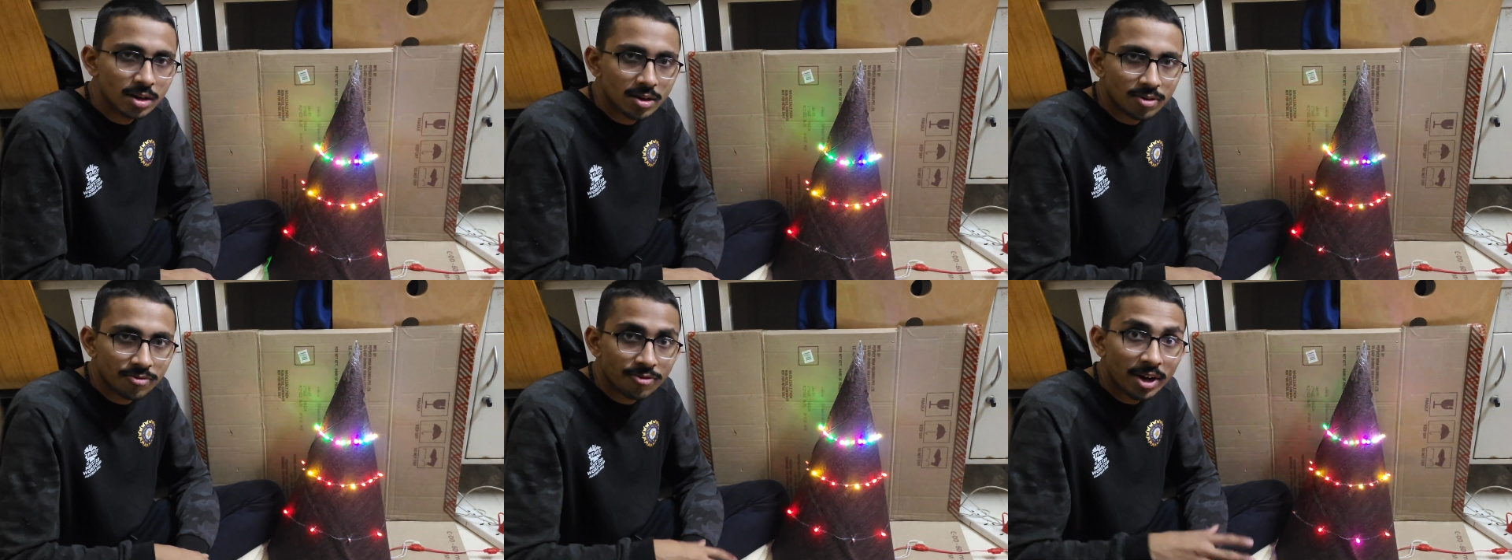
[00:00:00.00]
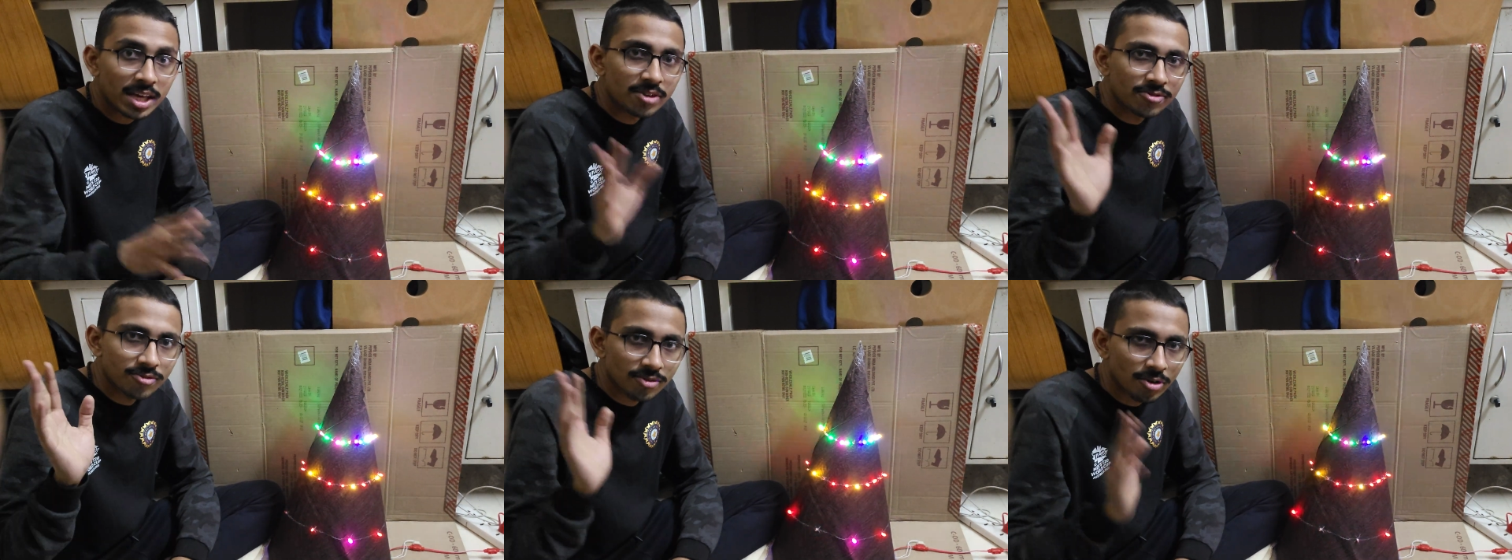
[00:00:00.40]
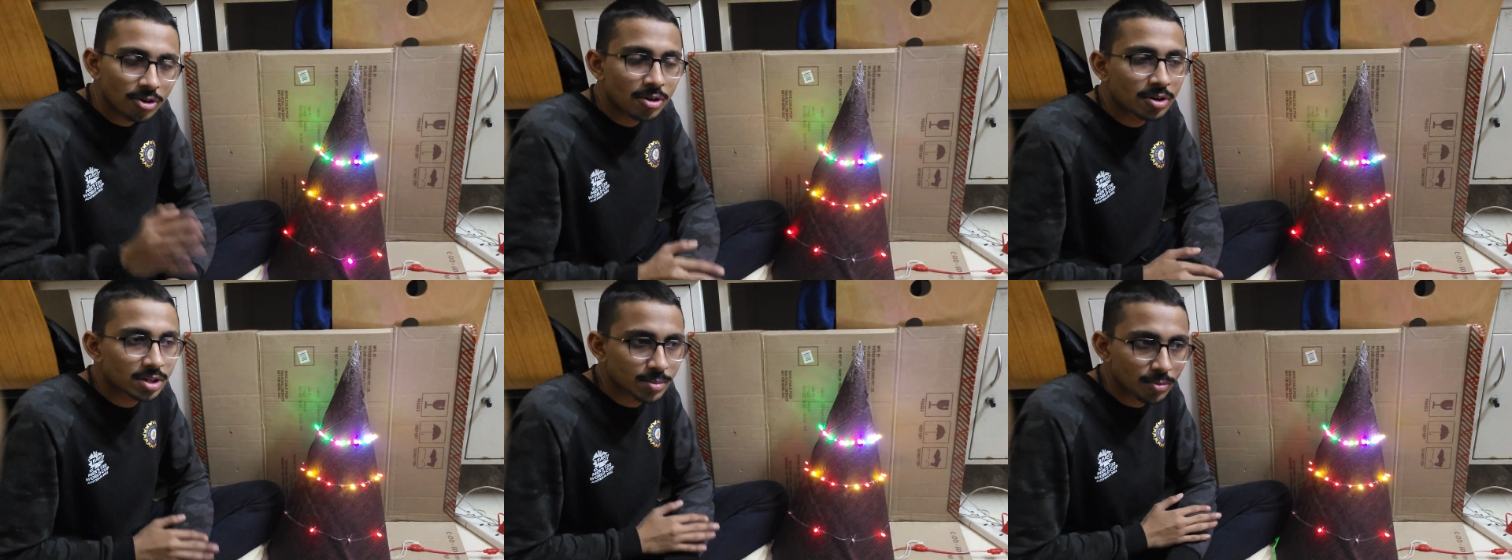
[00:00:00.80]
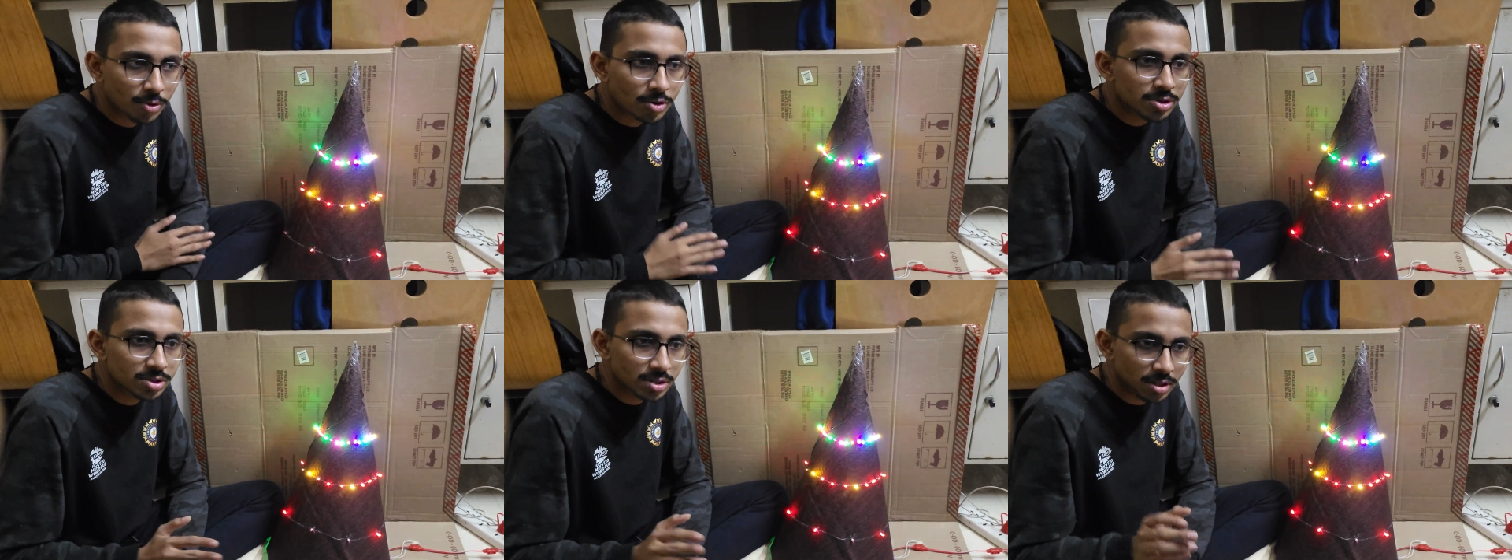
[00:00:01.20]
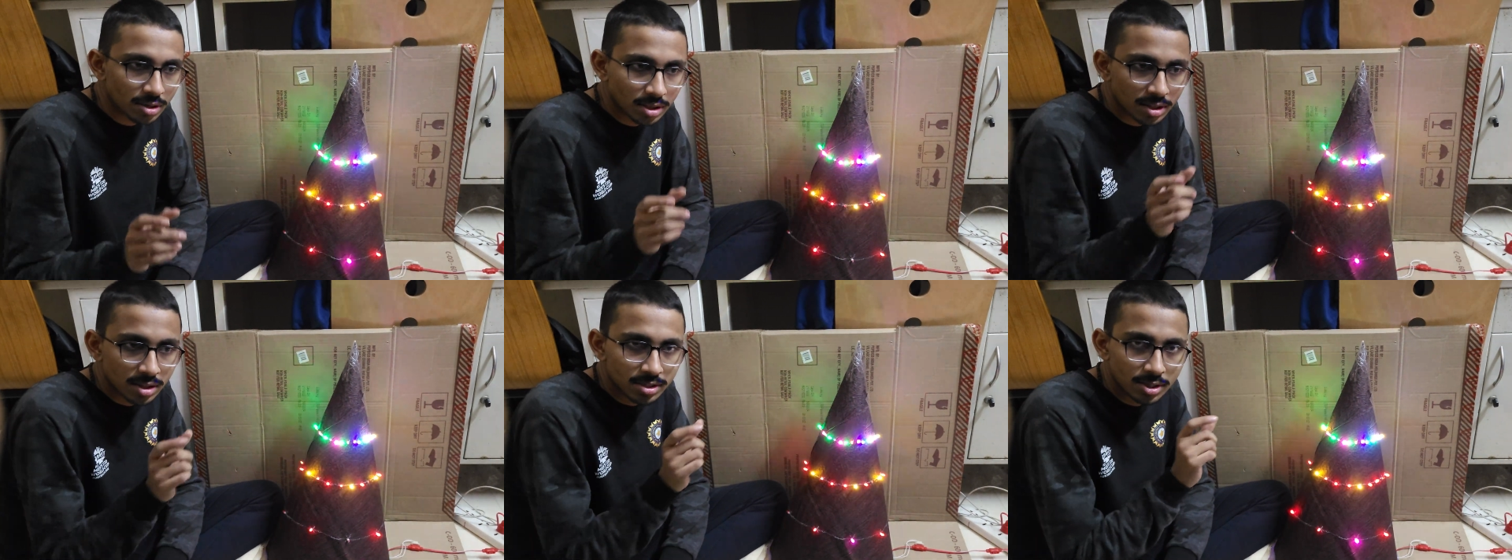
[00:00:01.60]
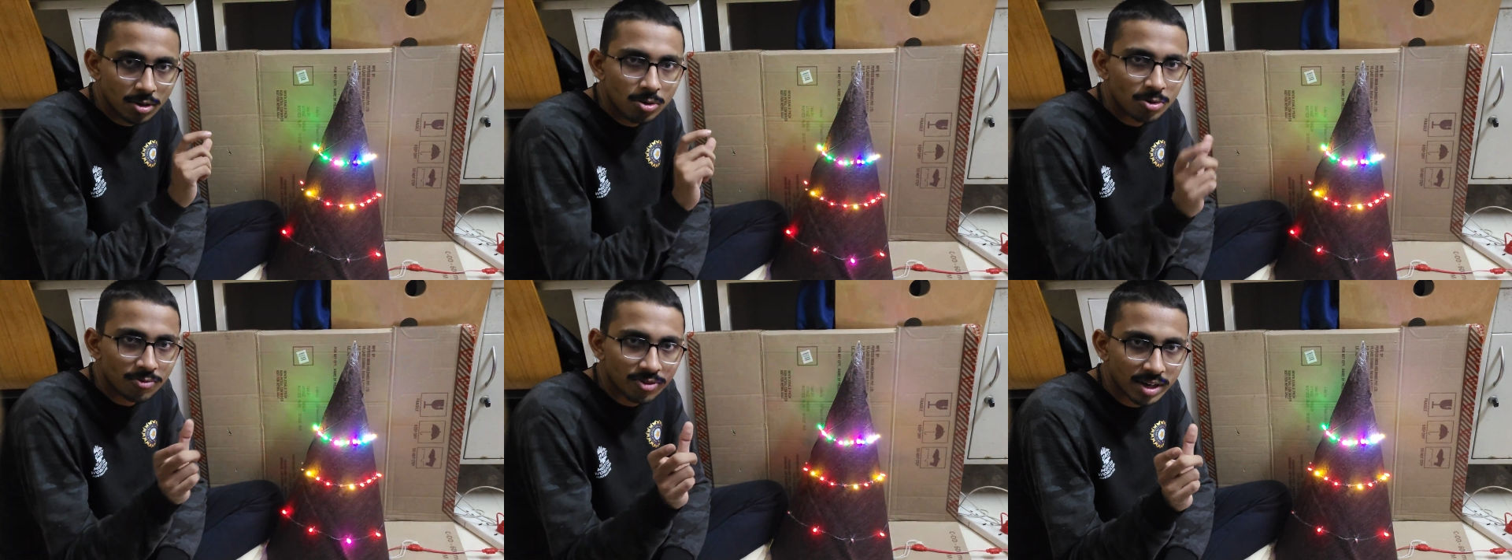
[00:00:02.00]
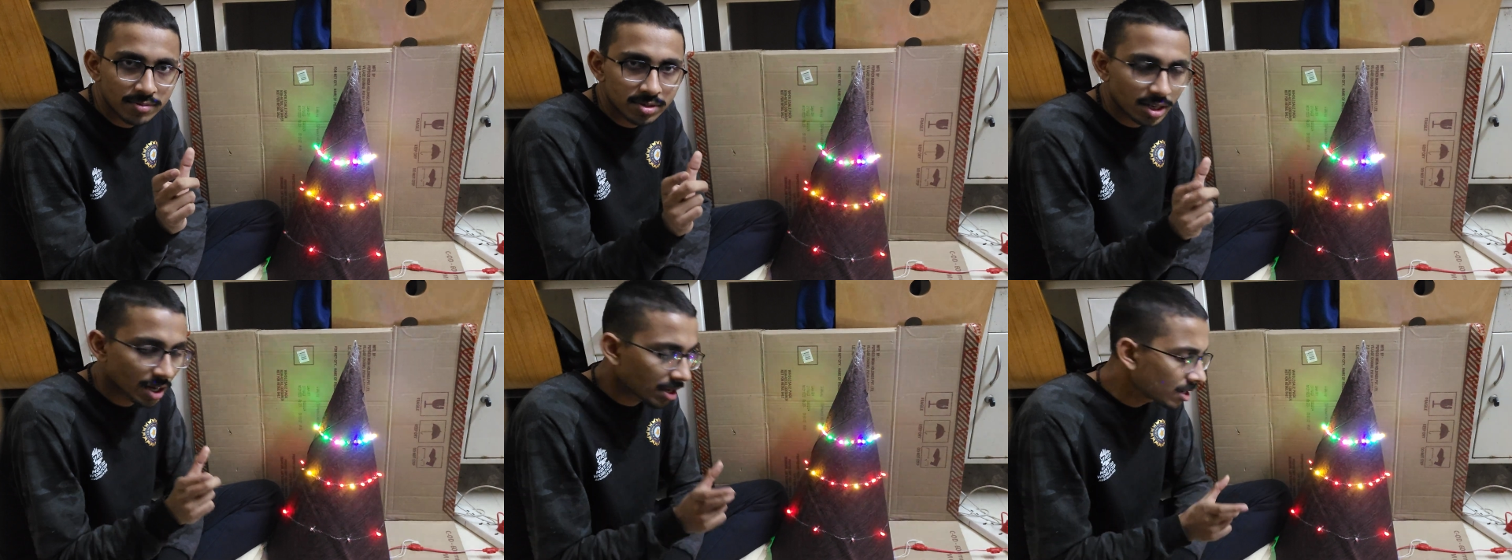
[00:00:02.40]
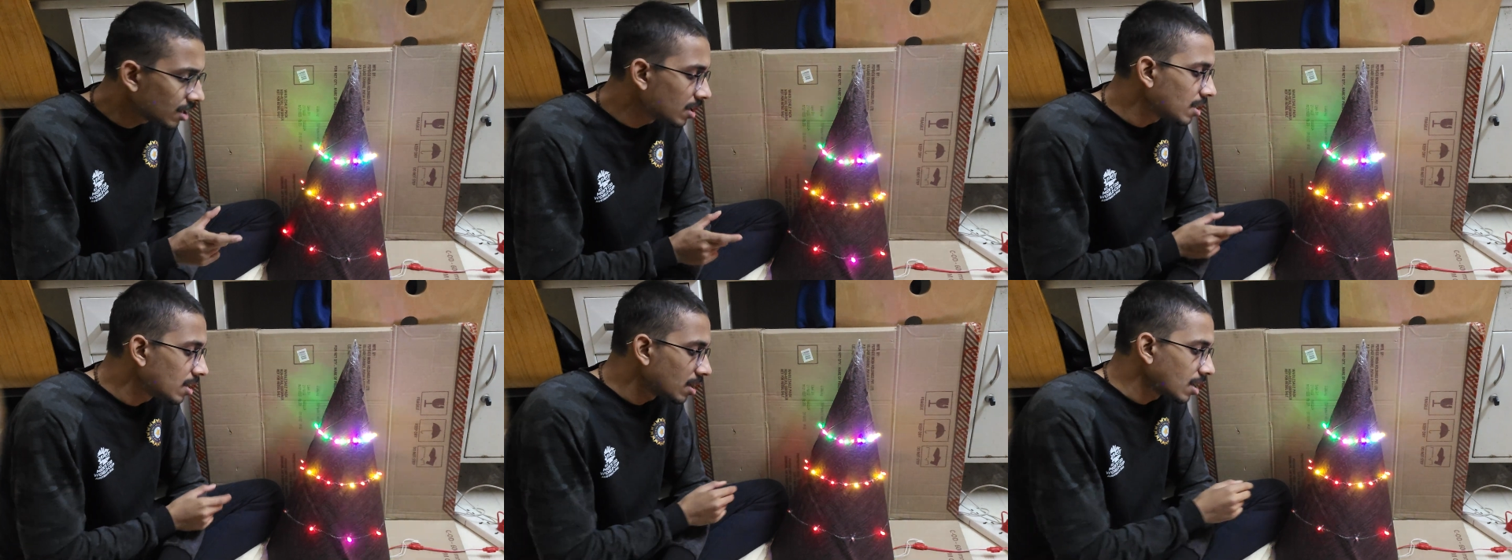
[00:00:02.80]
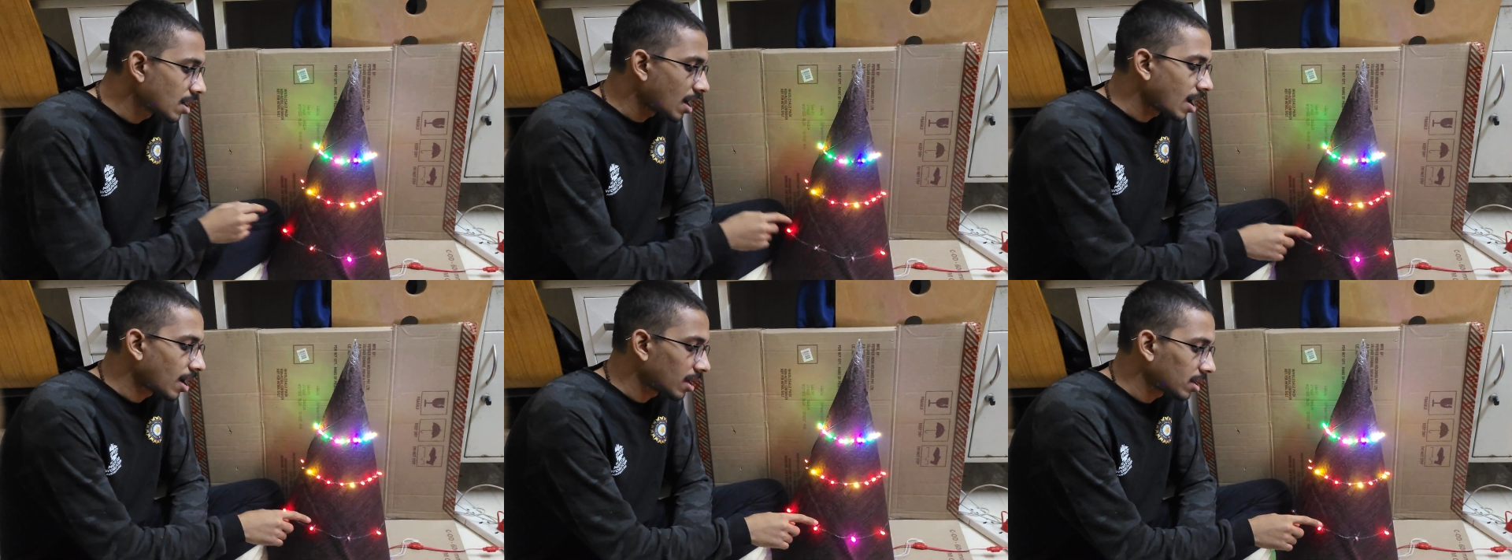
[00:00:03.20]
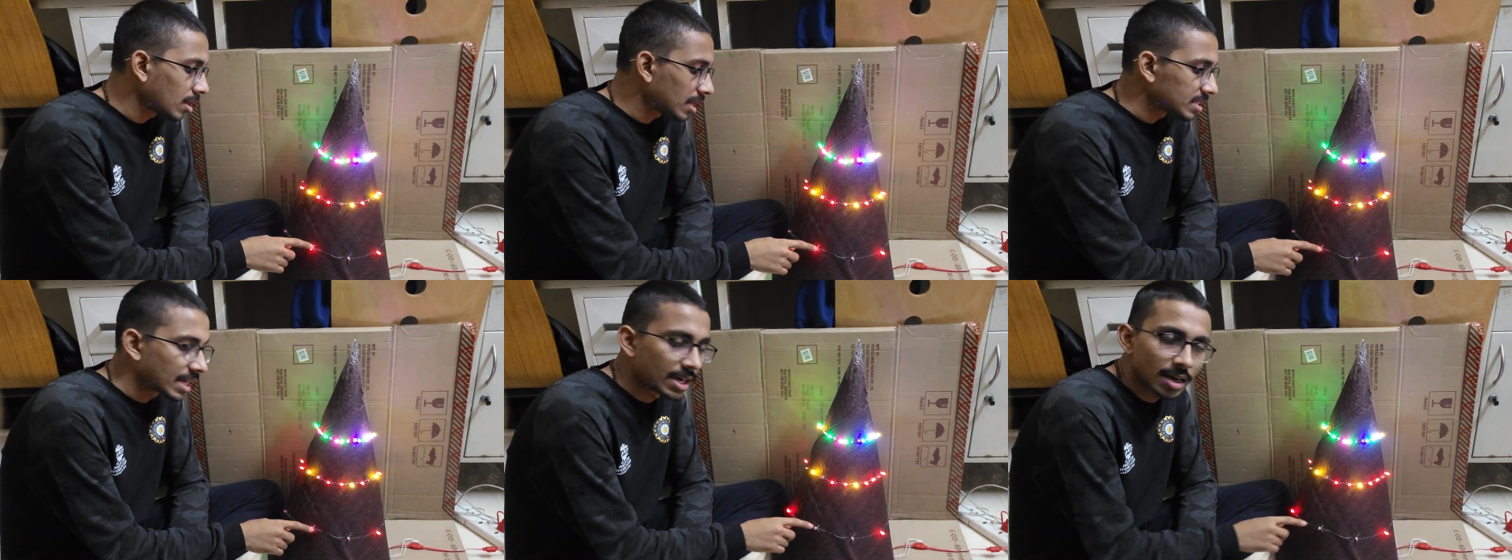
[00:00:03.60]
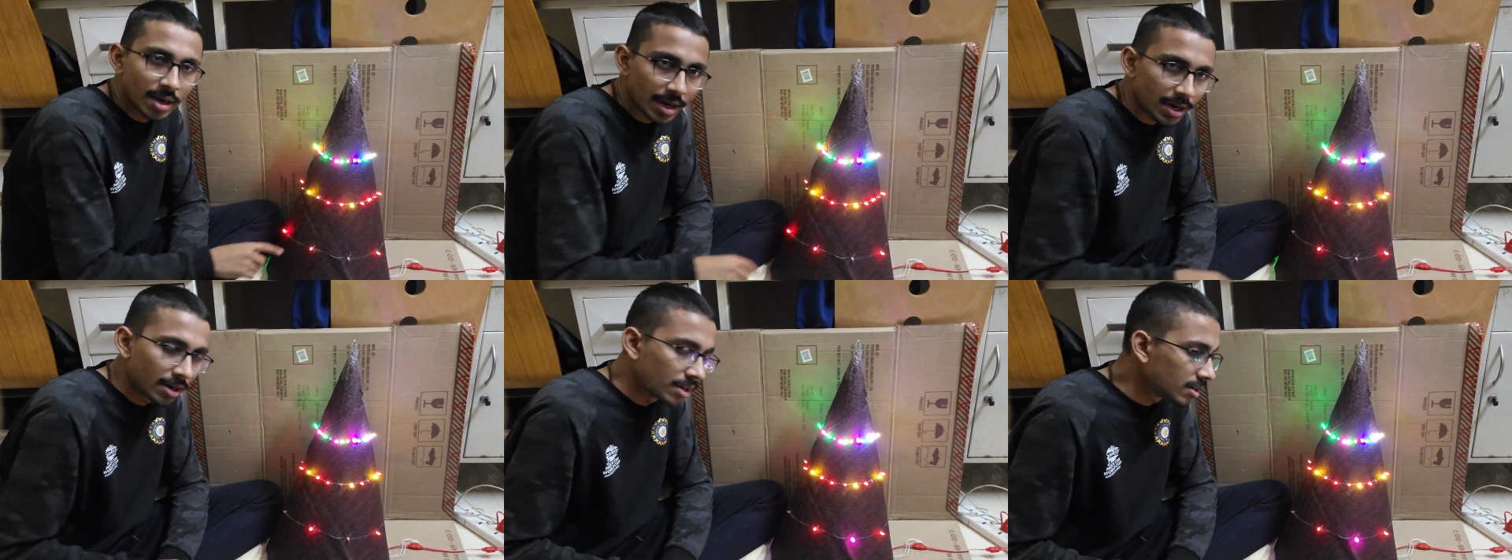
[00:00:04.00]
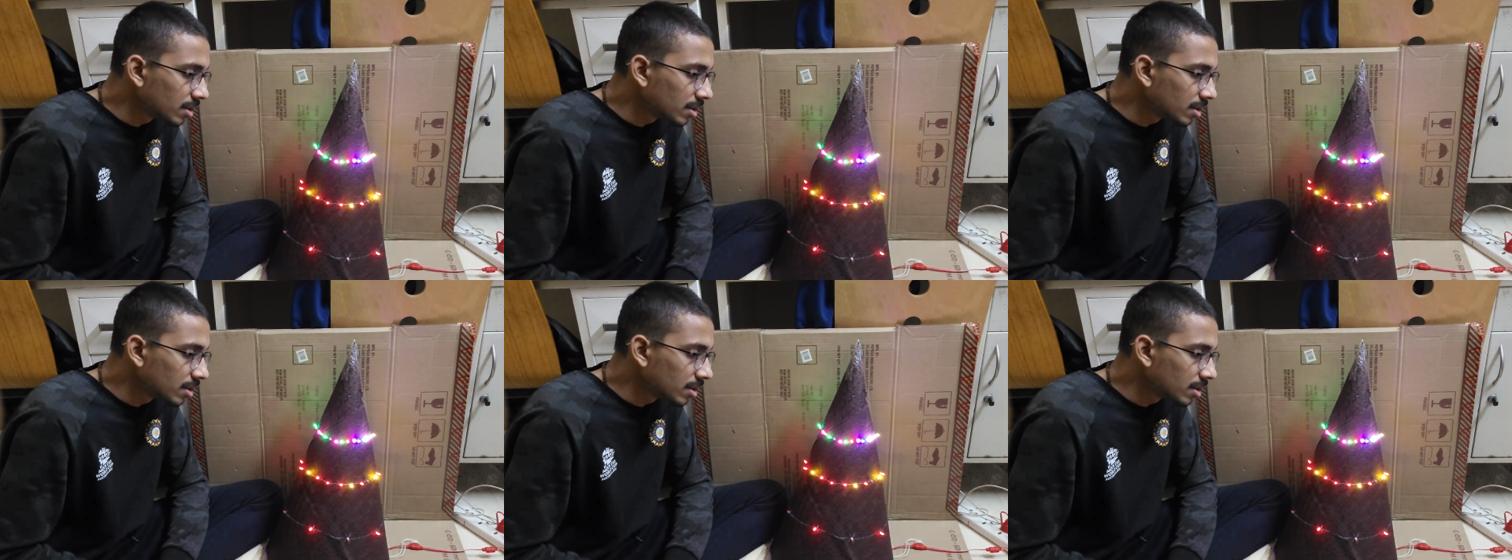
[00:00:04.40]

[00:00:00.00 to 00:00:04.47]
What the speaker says: 5 or the most in the 0 to 5 scale are assigned red.